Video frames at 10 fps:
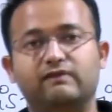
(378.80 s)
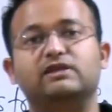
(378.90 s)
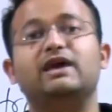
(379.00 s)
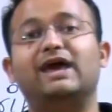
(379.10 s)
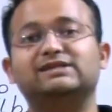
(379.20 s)
if
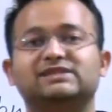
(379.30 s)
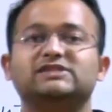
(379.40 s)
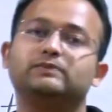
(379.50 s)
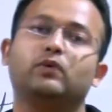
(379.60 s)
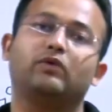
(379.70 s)
the
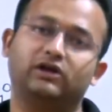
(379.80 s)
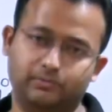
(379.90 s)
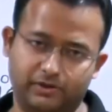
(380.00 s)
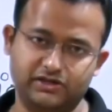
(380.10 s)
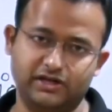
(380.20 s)
excess pore water
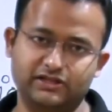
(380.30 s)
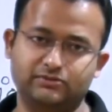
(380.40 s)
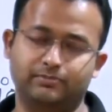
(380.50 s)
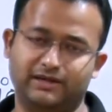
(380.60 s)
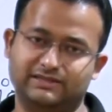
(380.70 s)
pressure
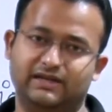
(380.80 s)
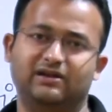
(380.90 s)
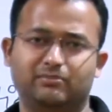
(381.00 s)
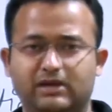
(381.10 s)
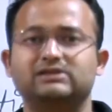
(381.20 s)
is
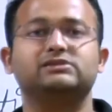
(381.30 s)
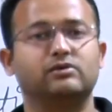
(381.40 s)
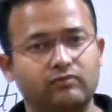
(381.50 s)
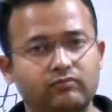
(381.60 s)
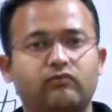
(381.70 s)
present means
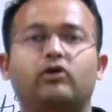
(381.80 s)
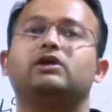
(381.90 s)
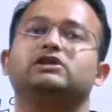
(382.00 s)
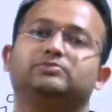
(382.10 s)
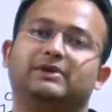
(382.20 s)

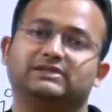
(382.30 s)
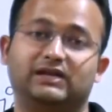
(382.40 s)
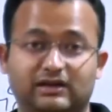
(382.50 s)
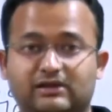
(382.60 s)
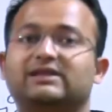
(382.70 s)
water is
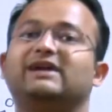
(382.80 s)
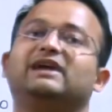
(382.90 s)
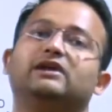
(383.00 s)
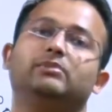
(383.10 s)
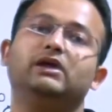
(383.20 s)
present that
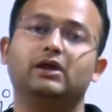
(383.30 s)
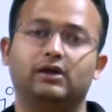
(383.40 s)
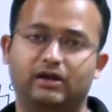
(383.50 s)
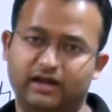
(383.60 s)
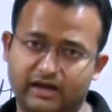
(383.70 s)
can be
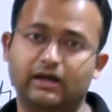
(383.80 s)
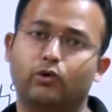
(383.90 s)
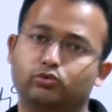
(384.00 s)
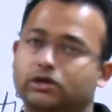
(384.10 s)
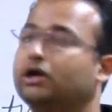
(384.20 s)
drained
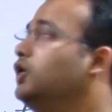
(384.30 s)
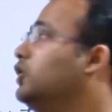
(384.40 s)
out.